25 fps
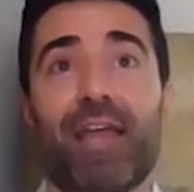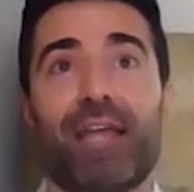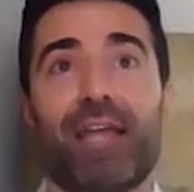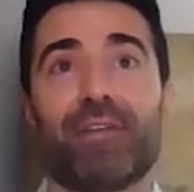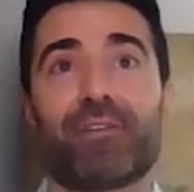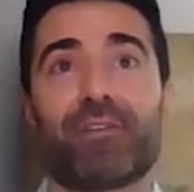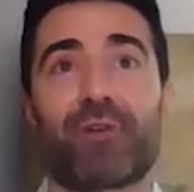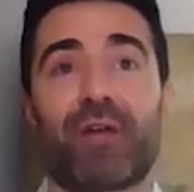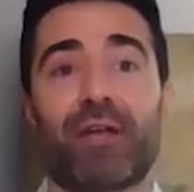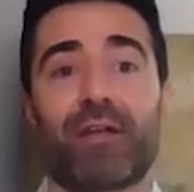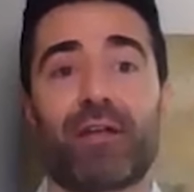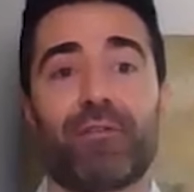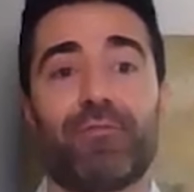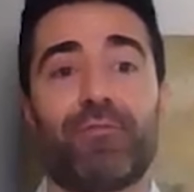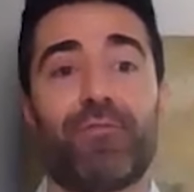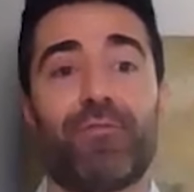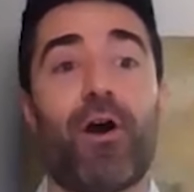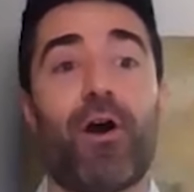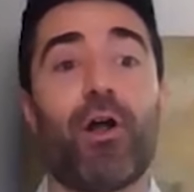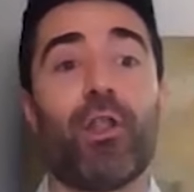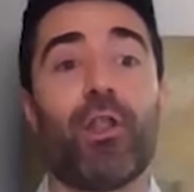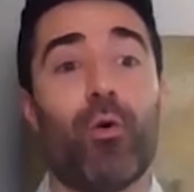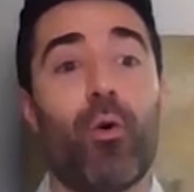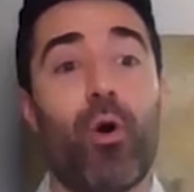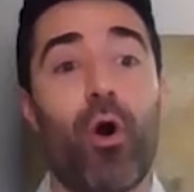and try to
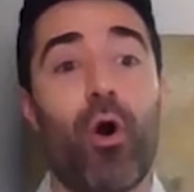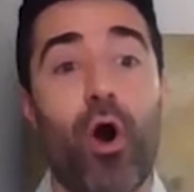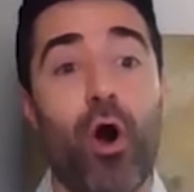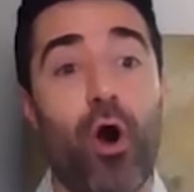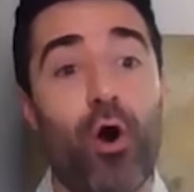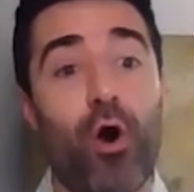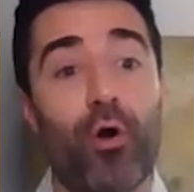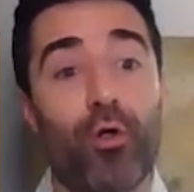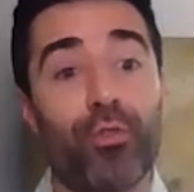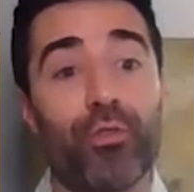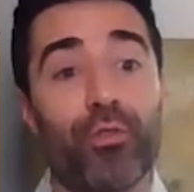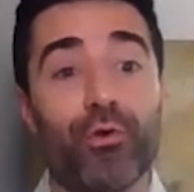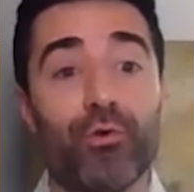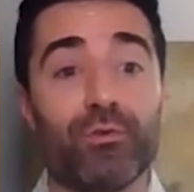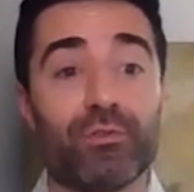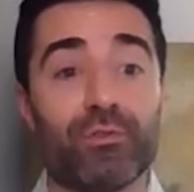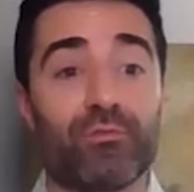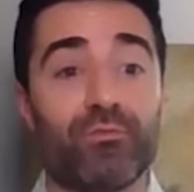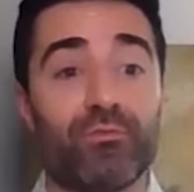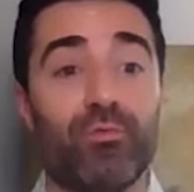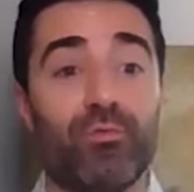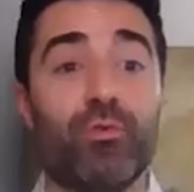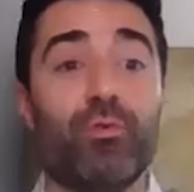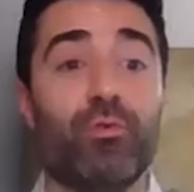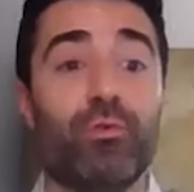follow all
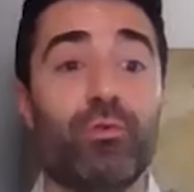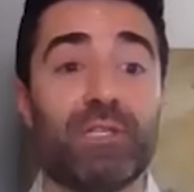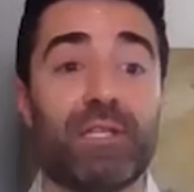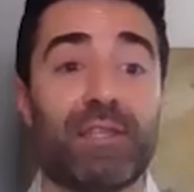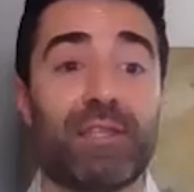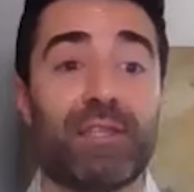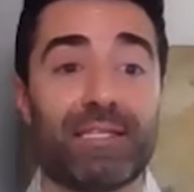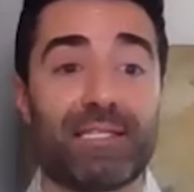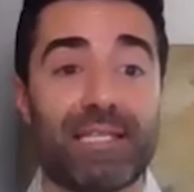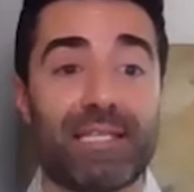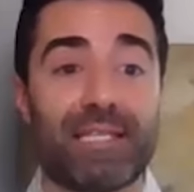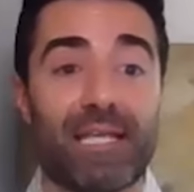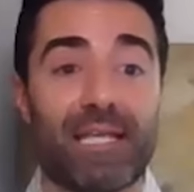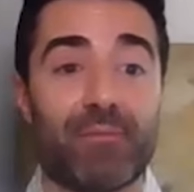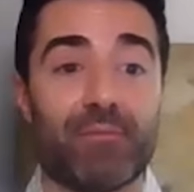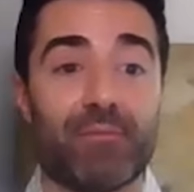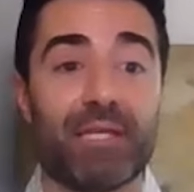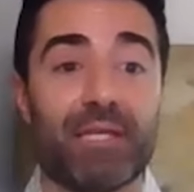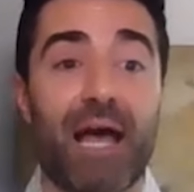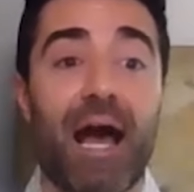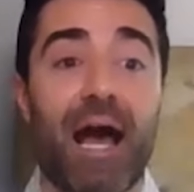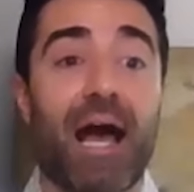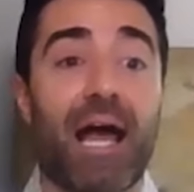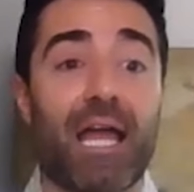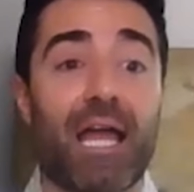those rules at the same
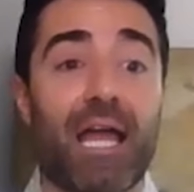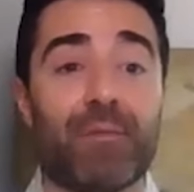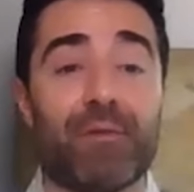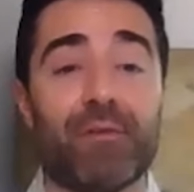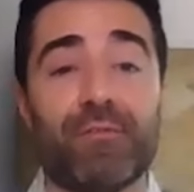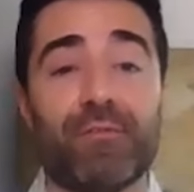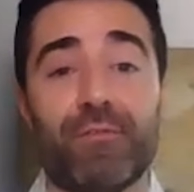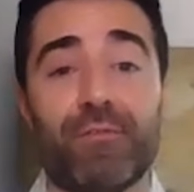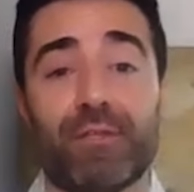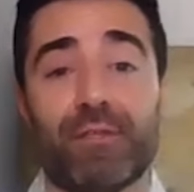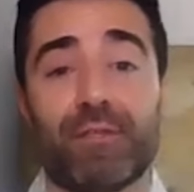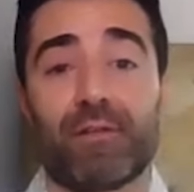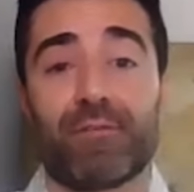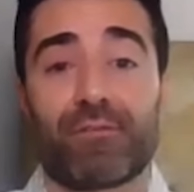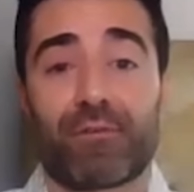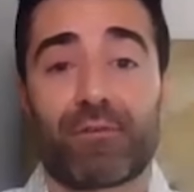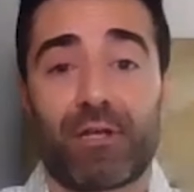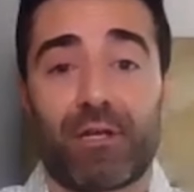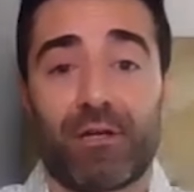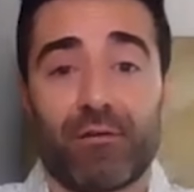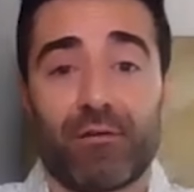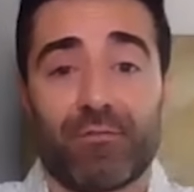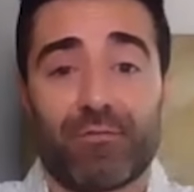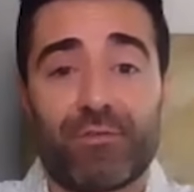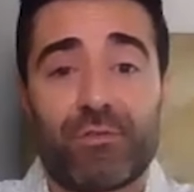time and you feel like they've
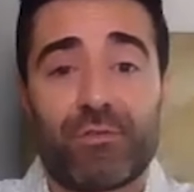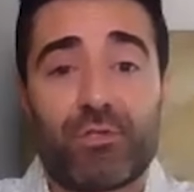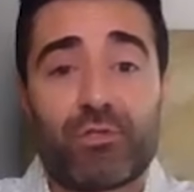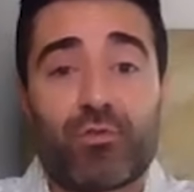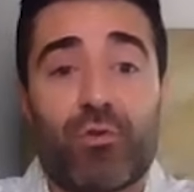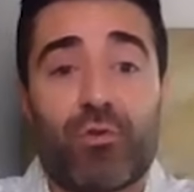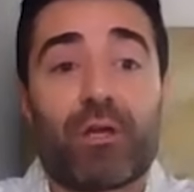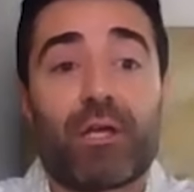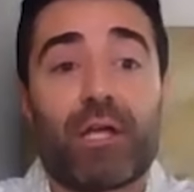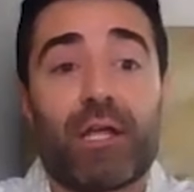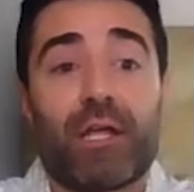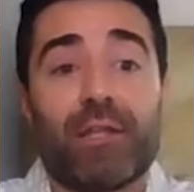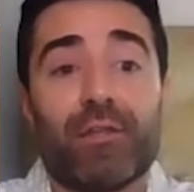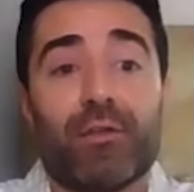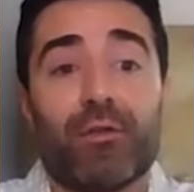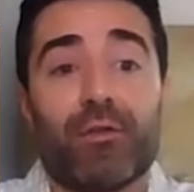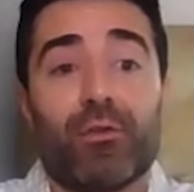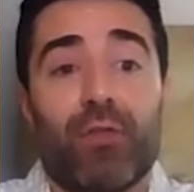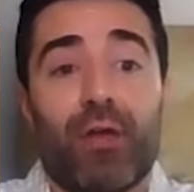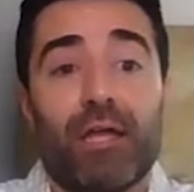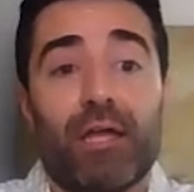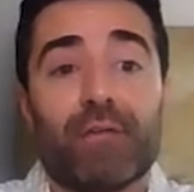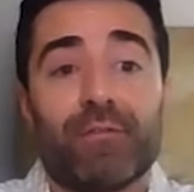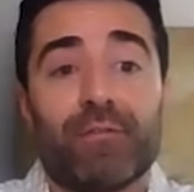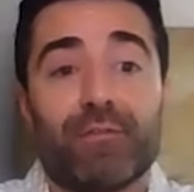kind of shrunken their
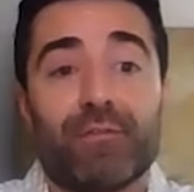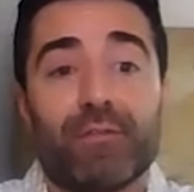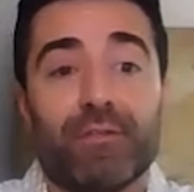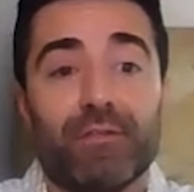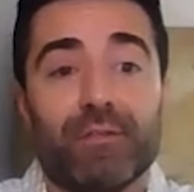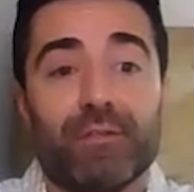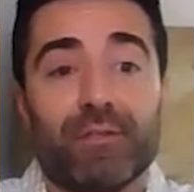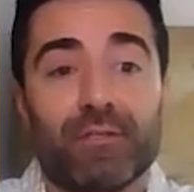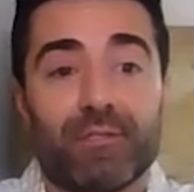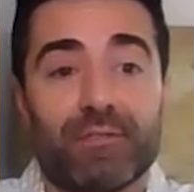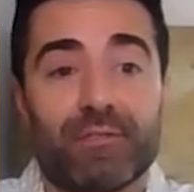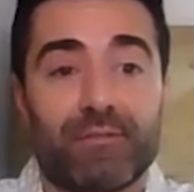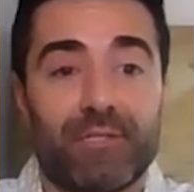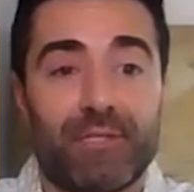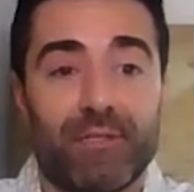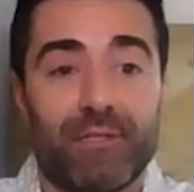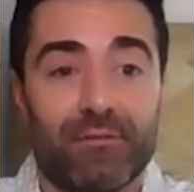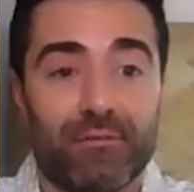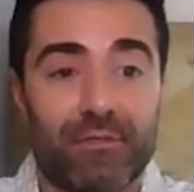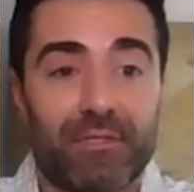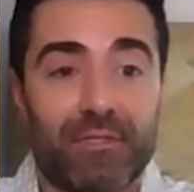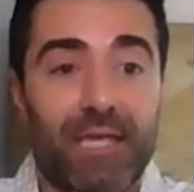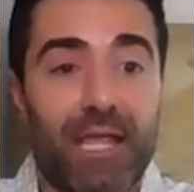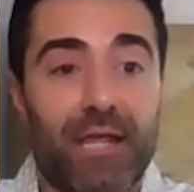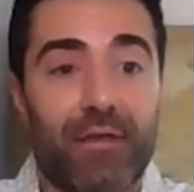life into this you
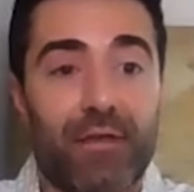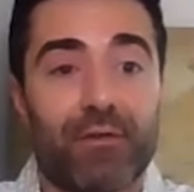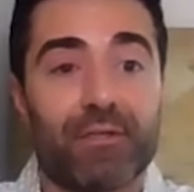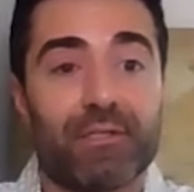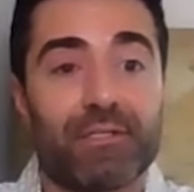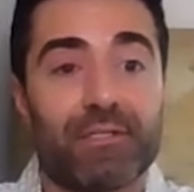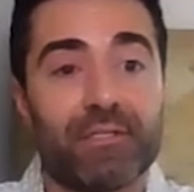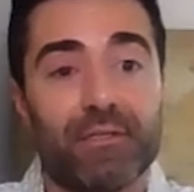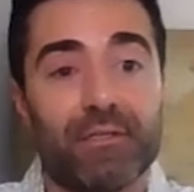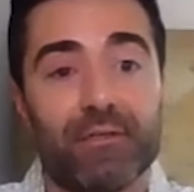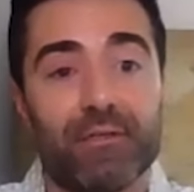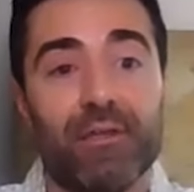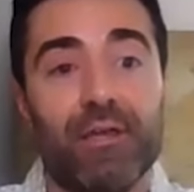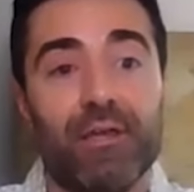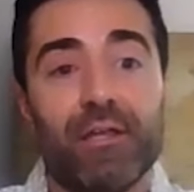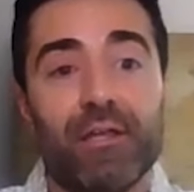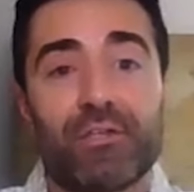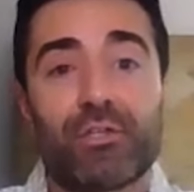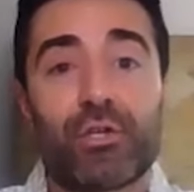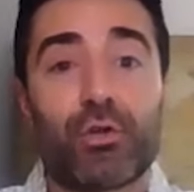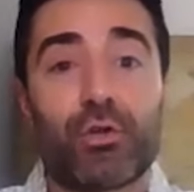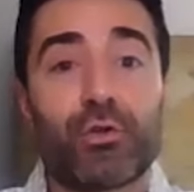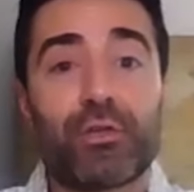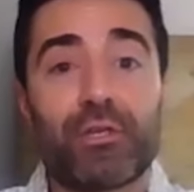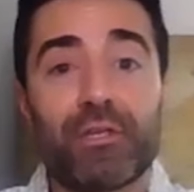know carrots and
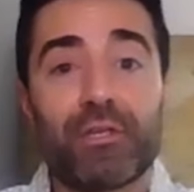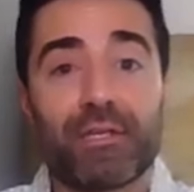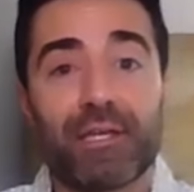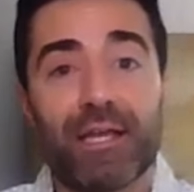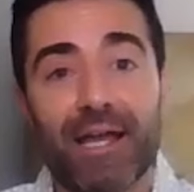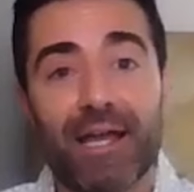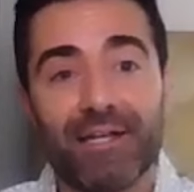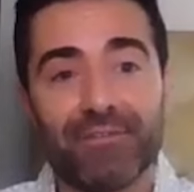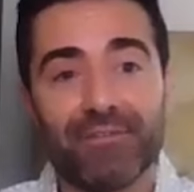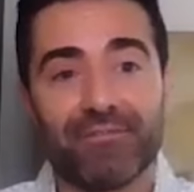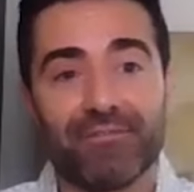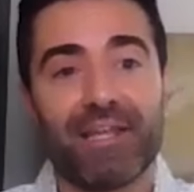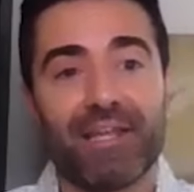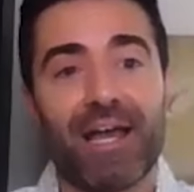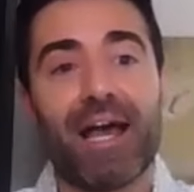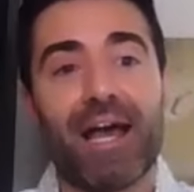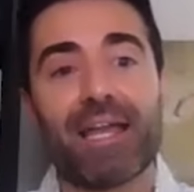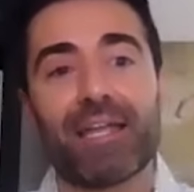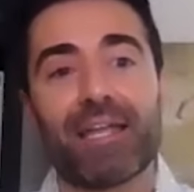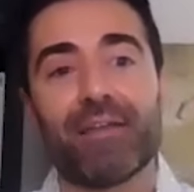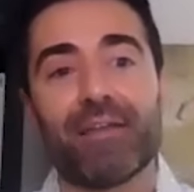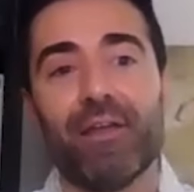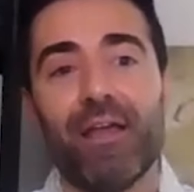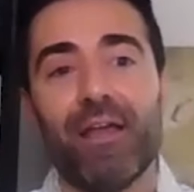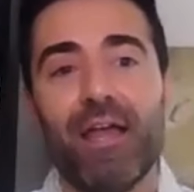turkey kind of
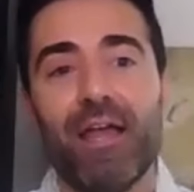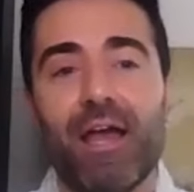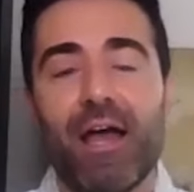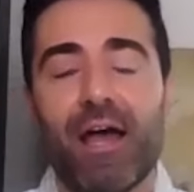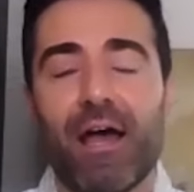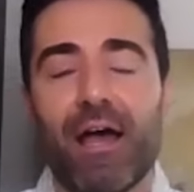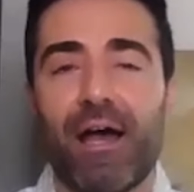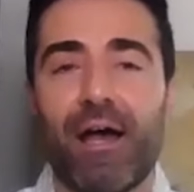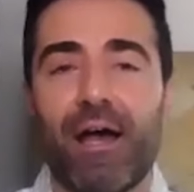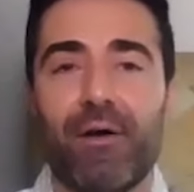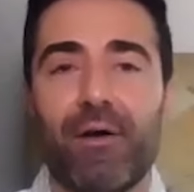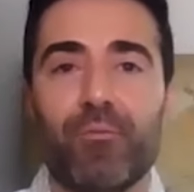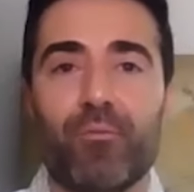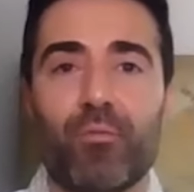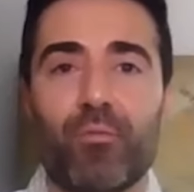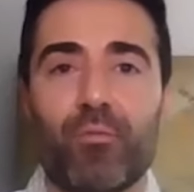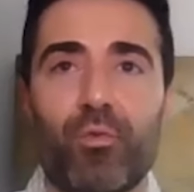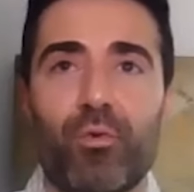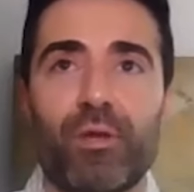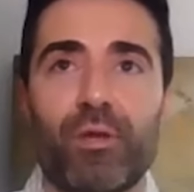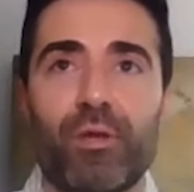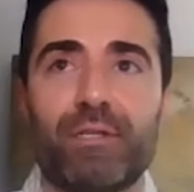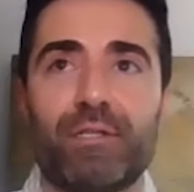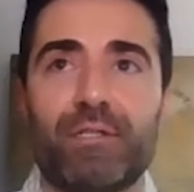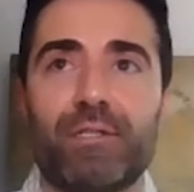diet um,
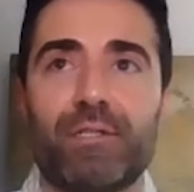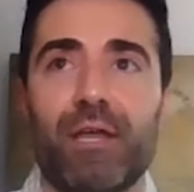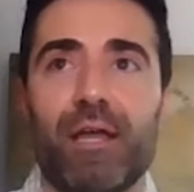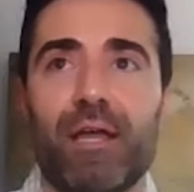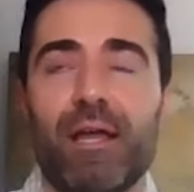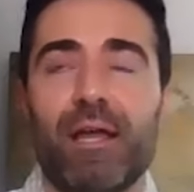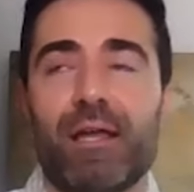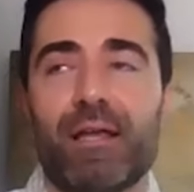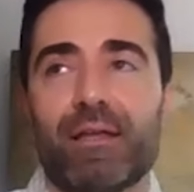which